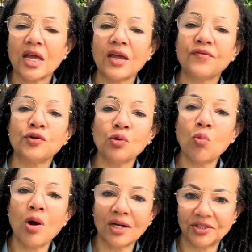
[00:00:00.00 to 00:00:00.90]
If you're
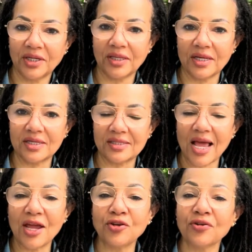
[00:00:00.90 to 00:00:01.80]
watching this
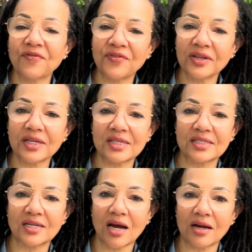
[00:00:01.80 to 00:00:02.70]
and you're feeling
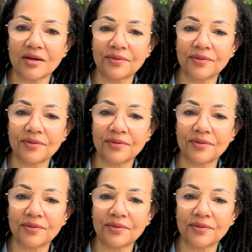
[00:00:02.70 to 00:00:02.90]
stuck,